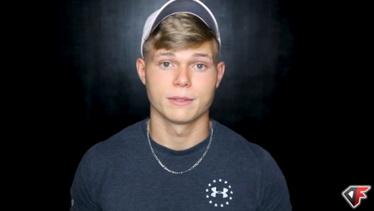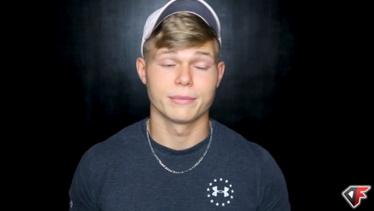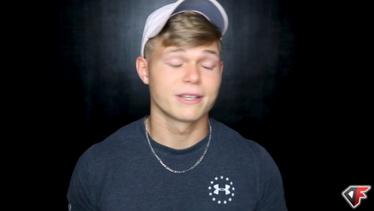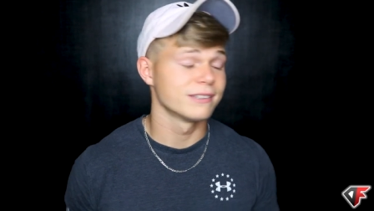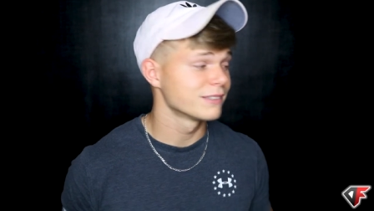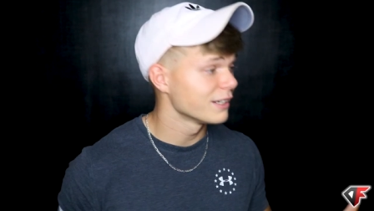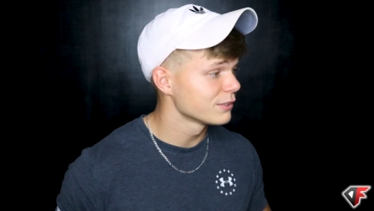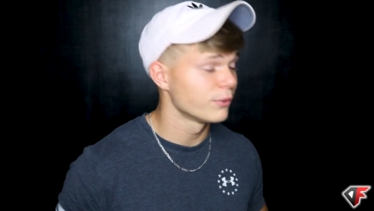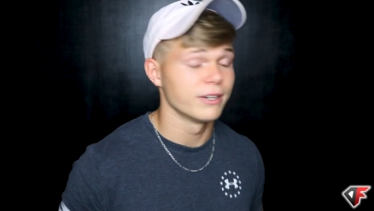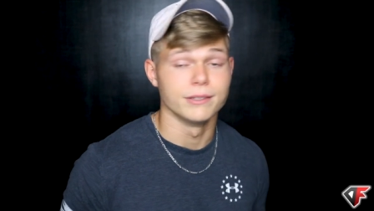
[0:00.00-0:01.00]
Because
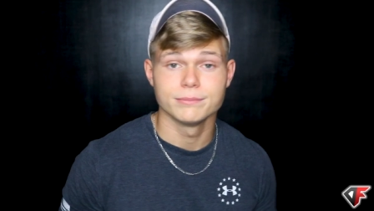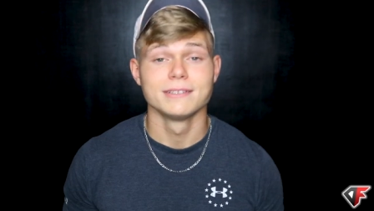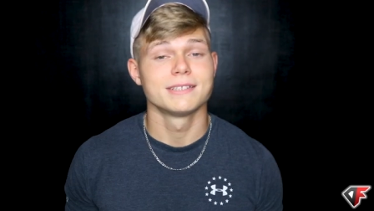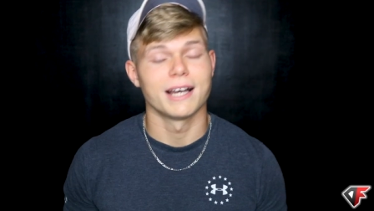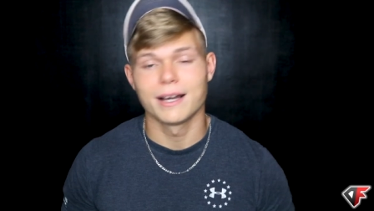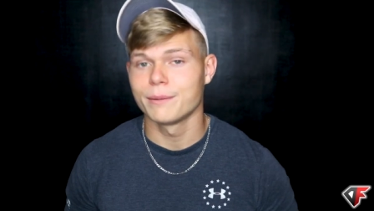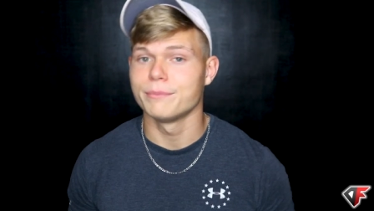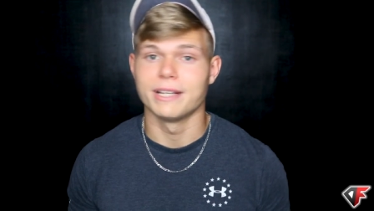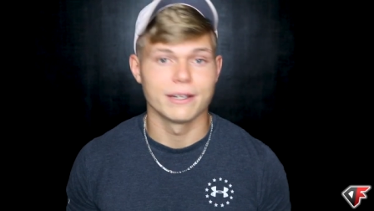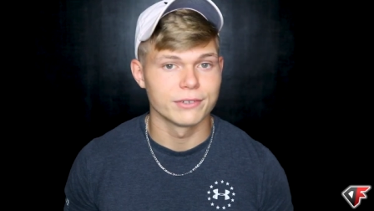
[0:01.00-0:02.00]
guess what?
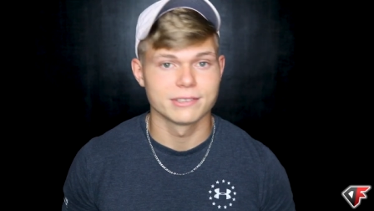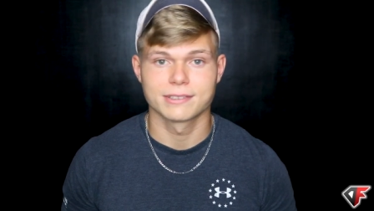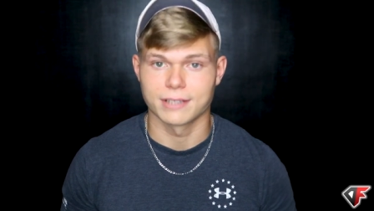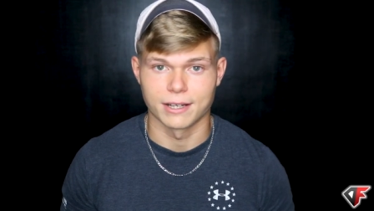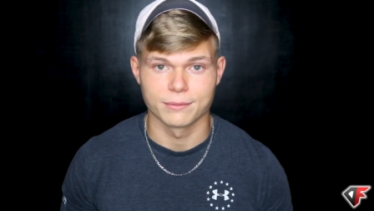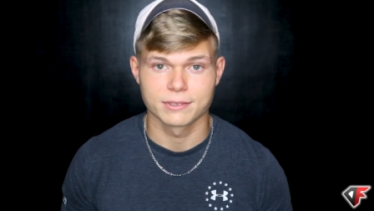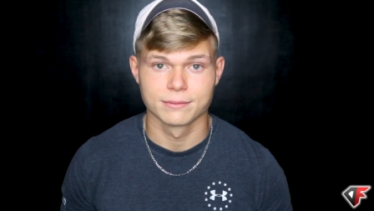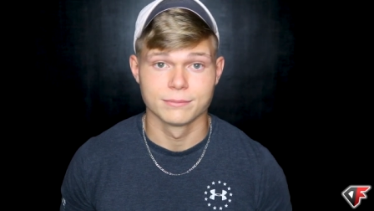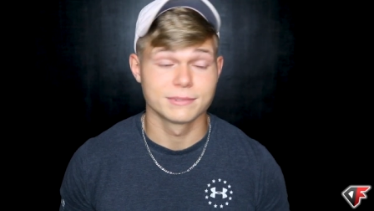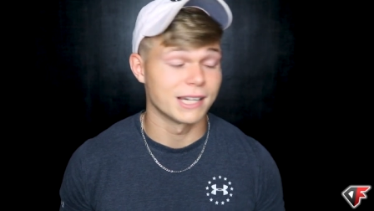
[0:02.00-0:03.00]
Time never stops.
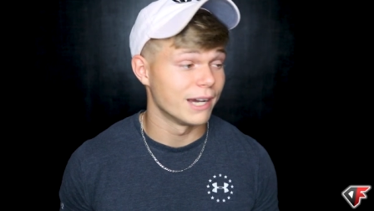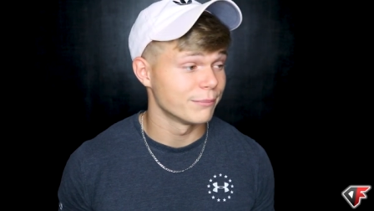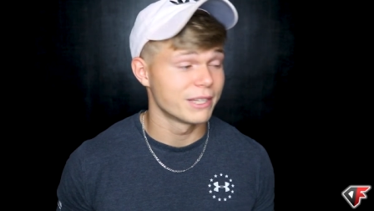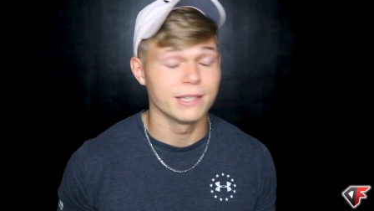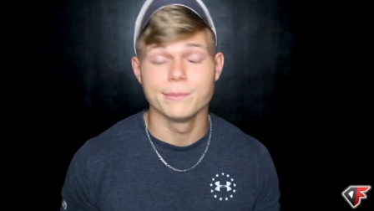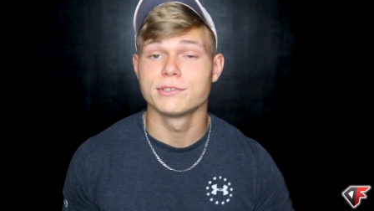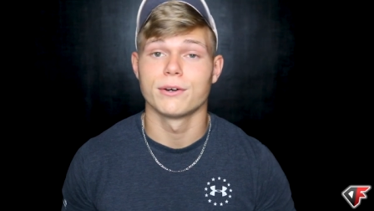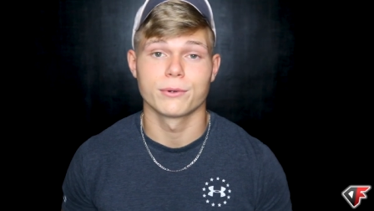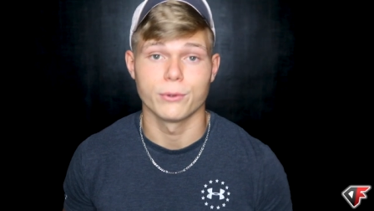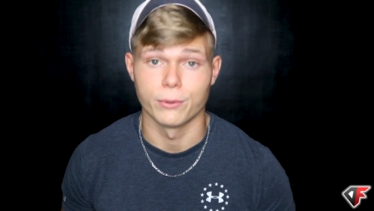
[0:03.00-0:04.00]
Time keeps
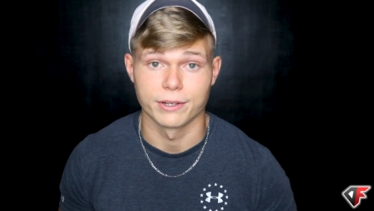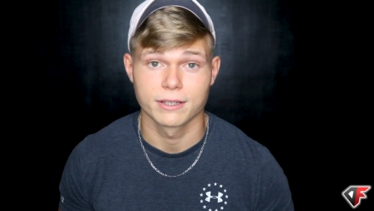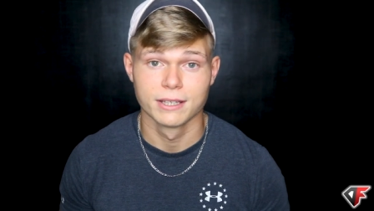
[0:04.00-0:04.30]
on going.